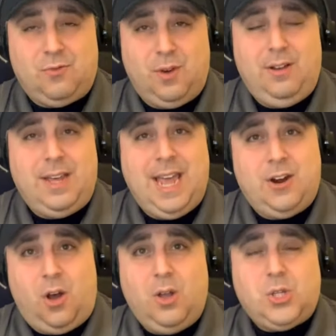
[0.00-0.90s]
really,
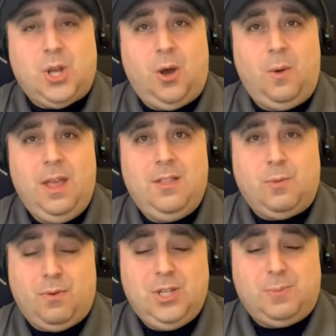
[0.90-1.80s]
and also
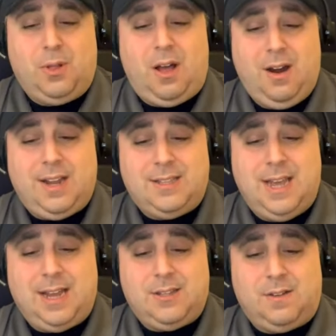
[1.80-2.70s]
the principal
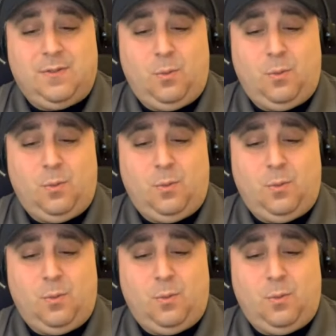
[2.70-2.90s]
architect of